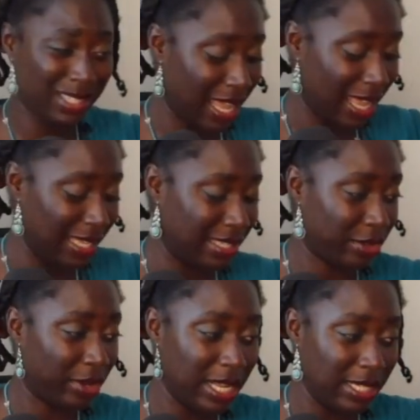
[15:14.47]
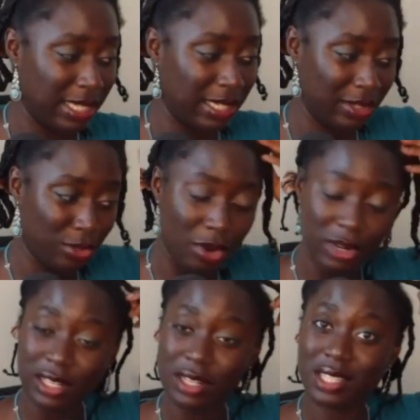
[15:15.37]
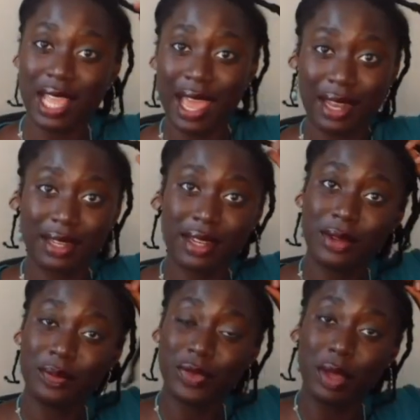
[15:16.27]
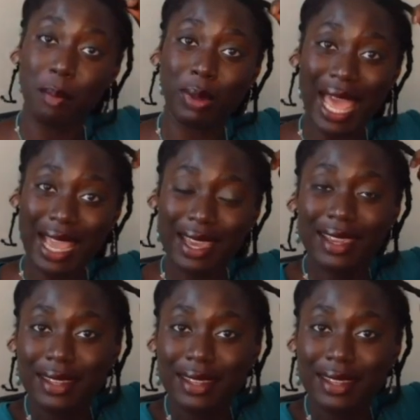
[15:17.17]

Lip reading: That is crazy. You don't understand black